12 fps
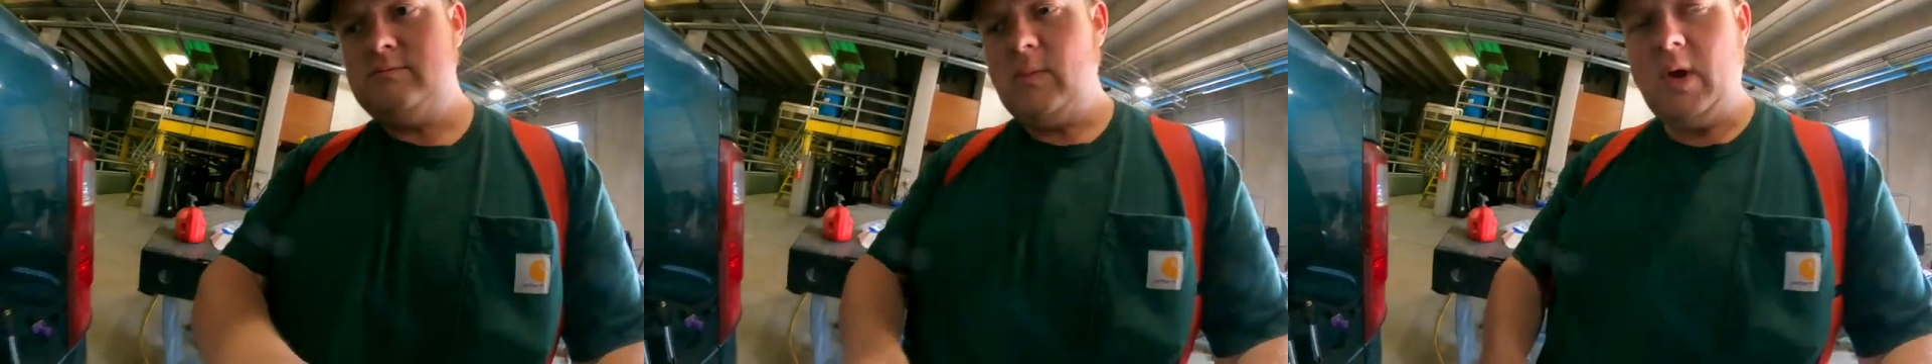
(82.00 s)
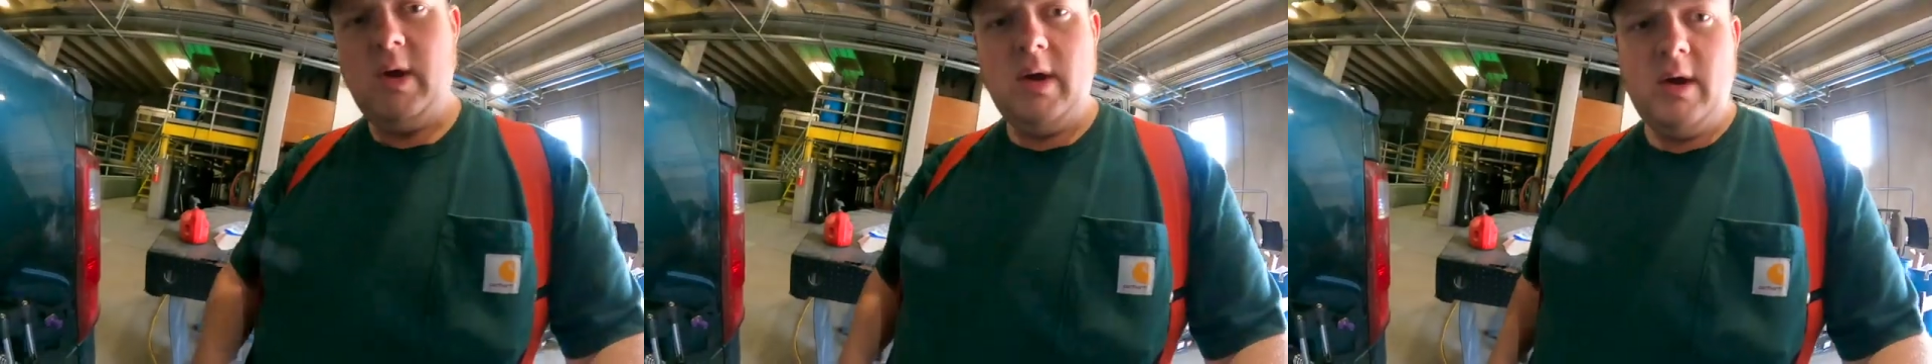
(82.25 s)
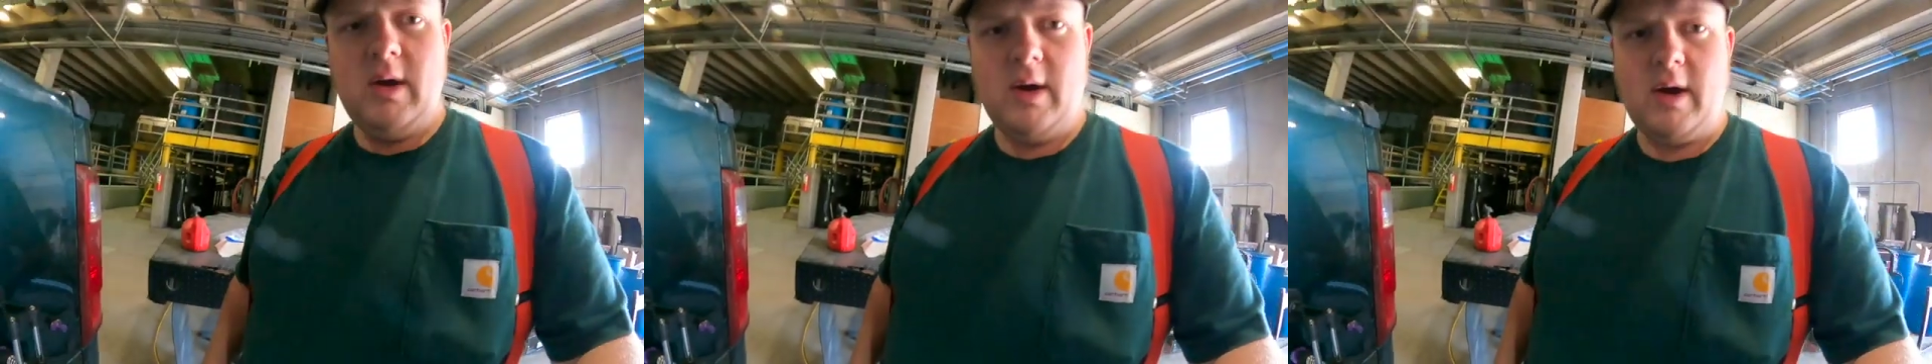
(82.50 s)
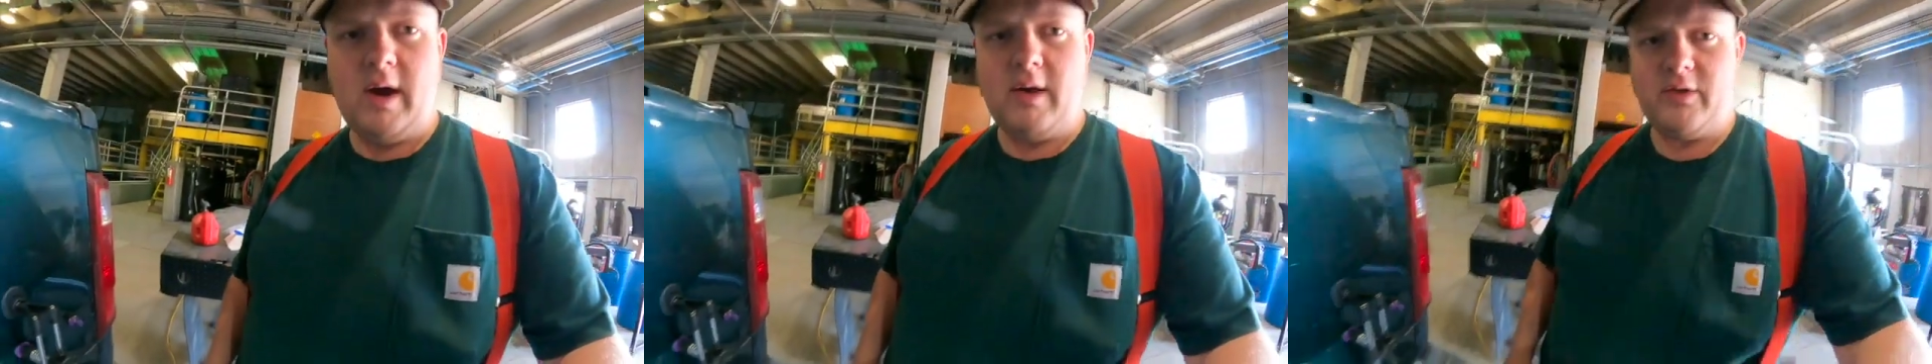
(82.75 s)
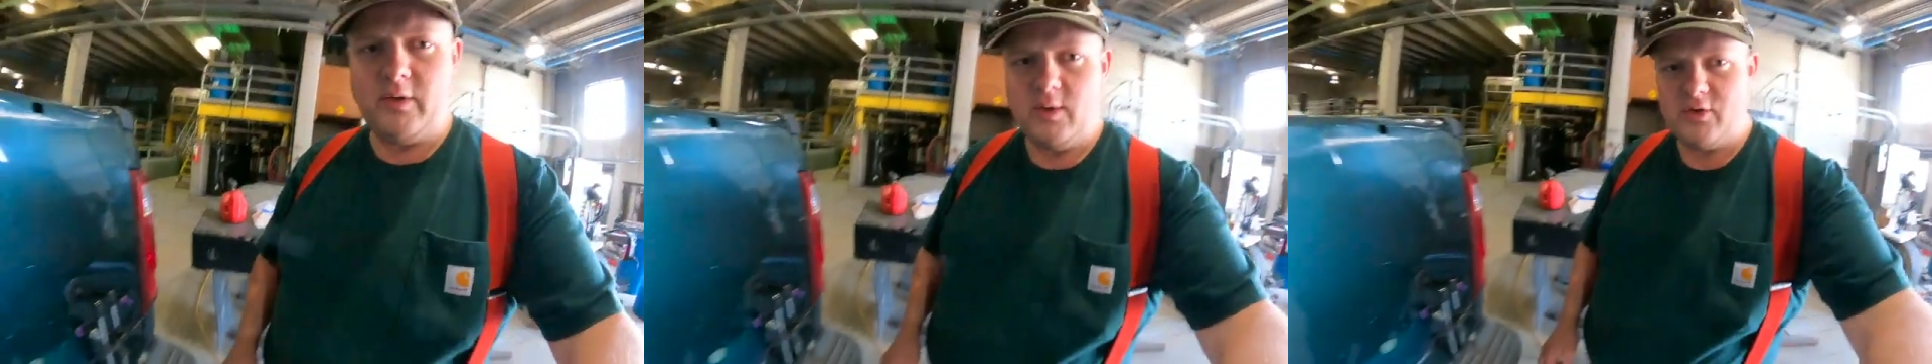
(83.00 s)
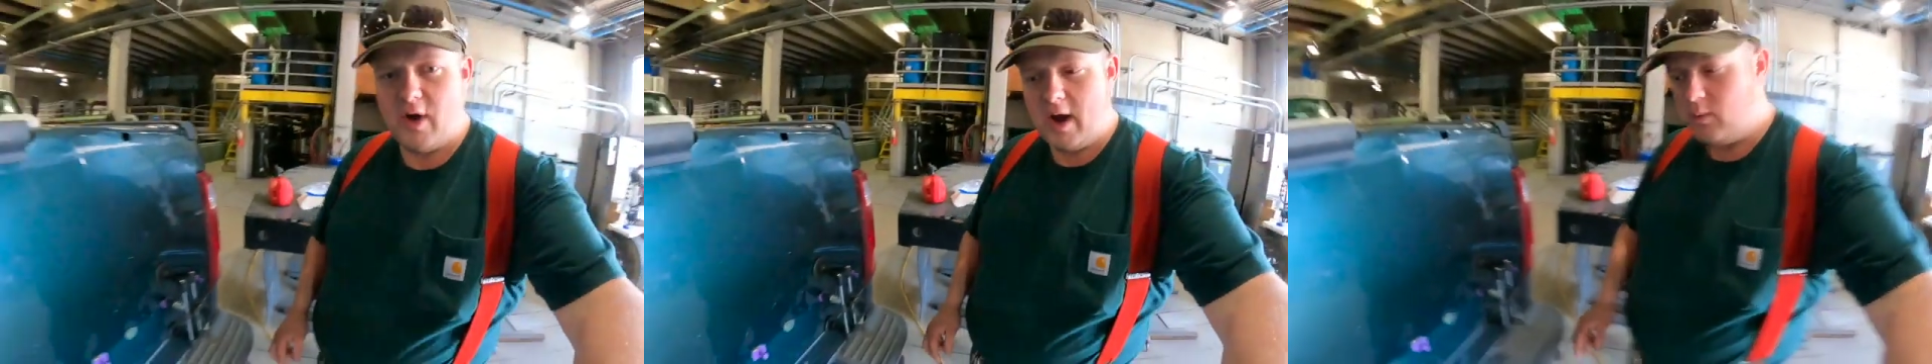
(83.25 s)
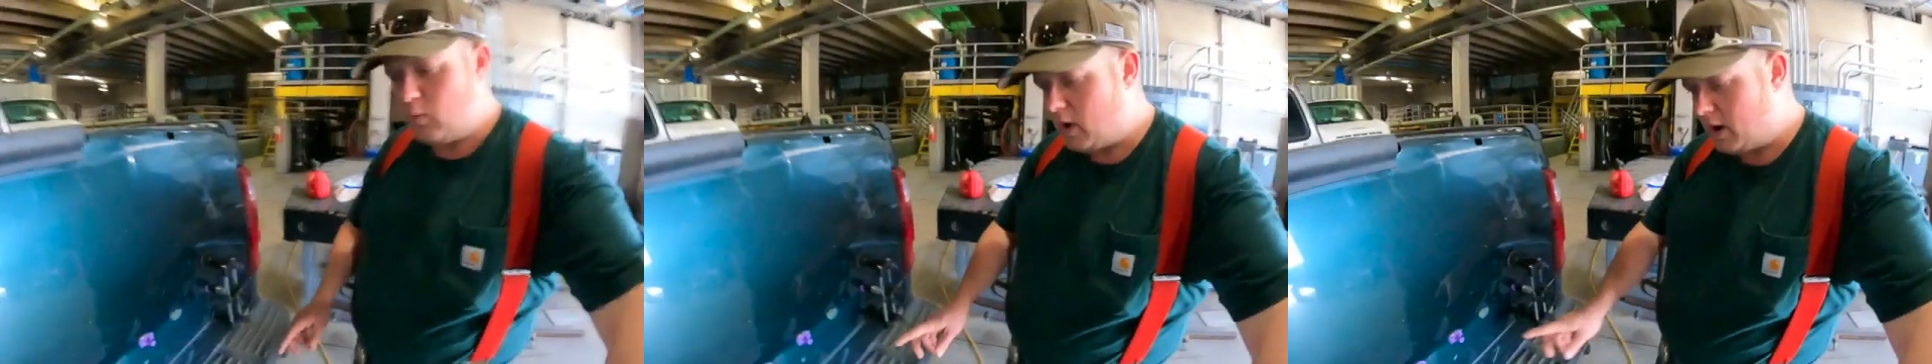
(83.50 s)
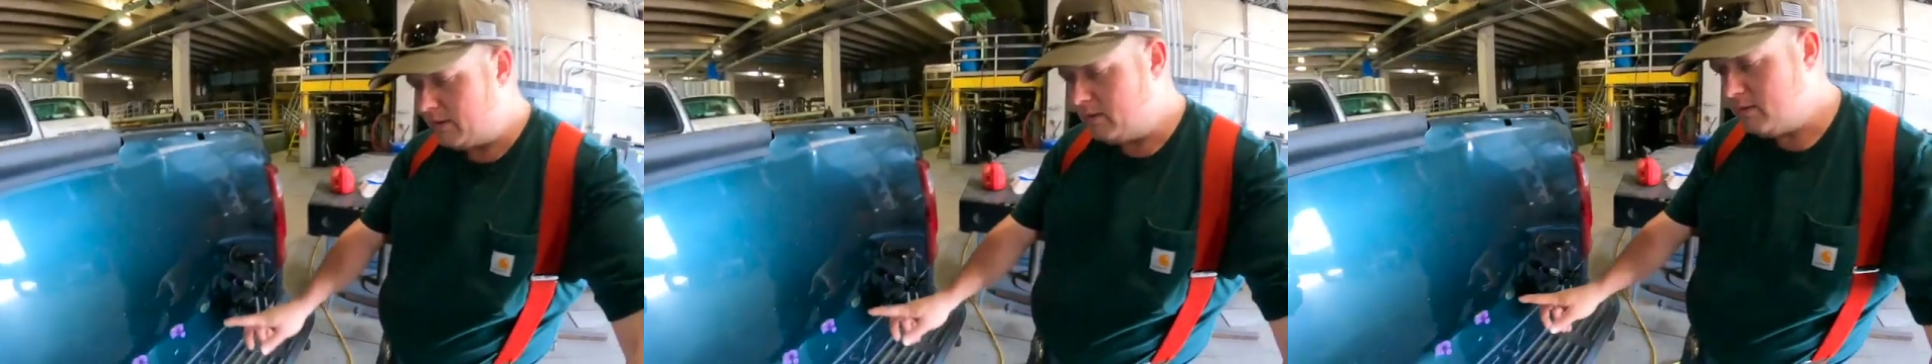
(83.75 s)
Alright, so we tried
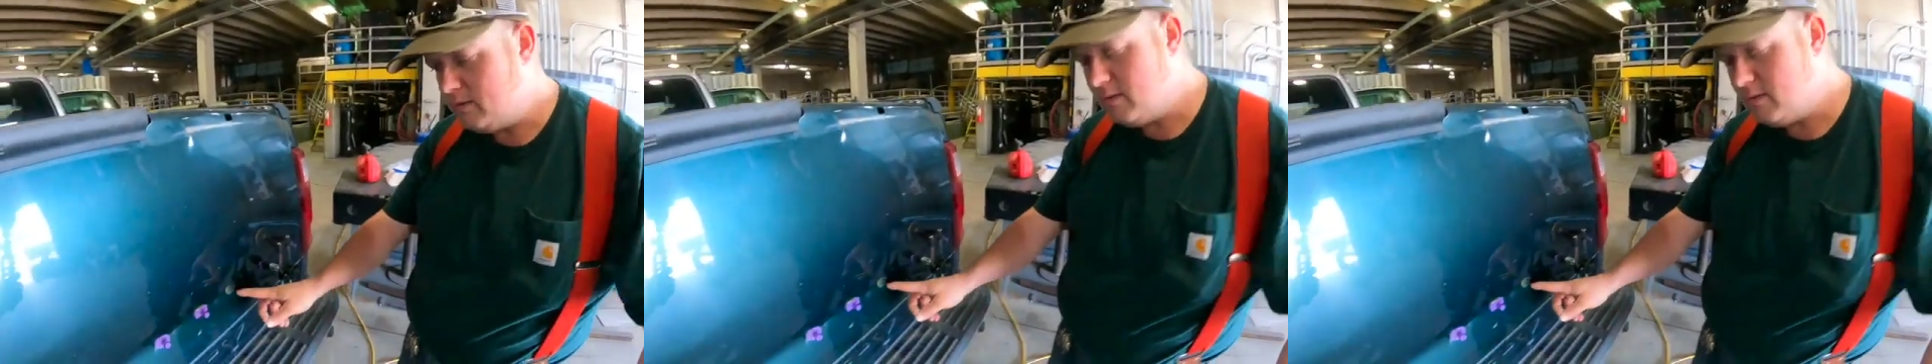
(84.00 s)
one.